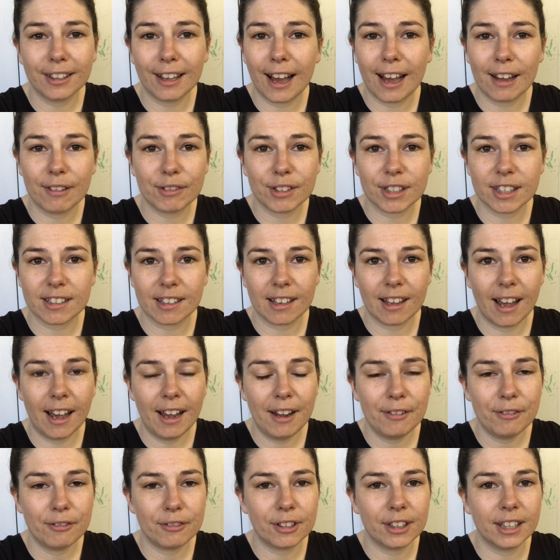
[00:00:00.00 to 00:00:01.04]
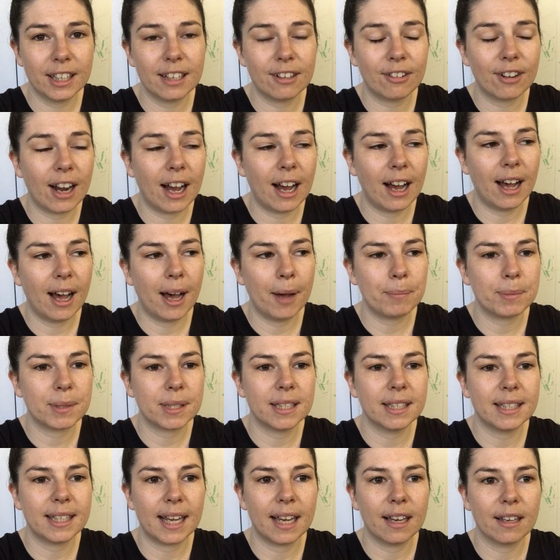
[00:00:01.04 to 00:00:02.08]
life is life and there are ups
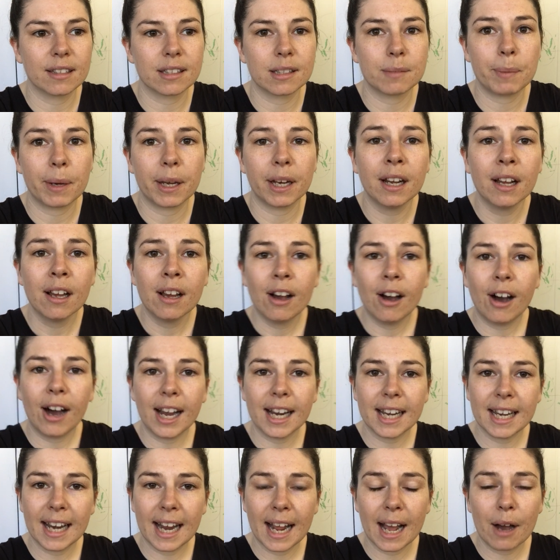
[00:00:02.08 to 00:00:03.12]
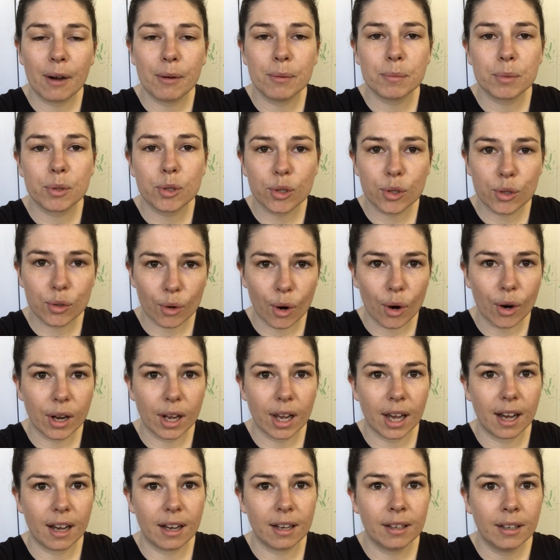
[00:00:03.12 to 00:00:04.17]
and downs, but I now am
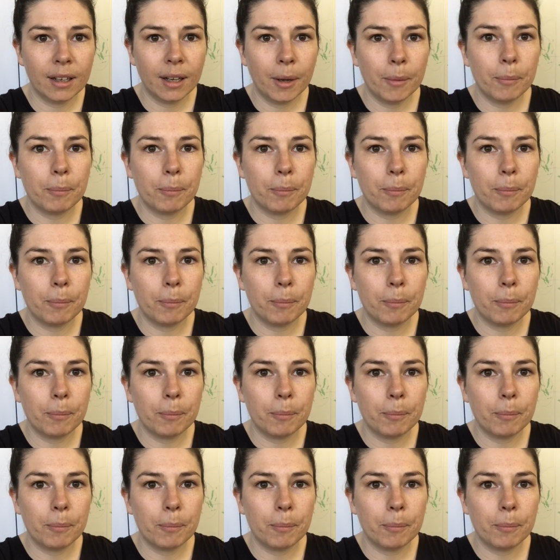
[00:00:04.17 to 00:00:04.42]
stronger